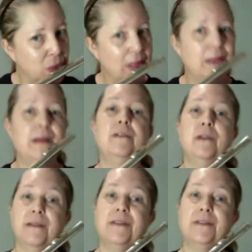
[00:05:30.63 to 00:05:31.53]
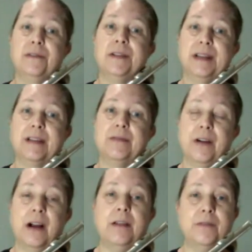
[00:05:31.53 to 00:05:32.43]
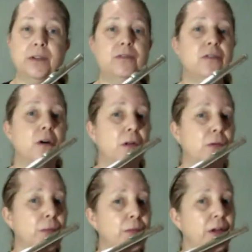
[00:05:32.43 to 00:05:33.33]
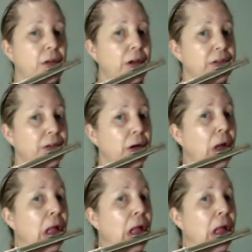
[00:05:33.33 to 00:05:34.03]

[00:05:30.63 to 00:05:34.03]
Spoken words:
Then you have to do the next 5 notes all on one breath also.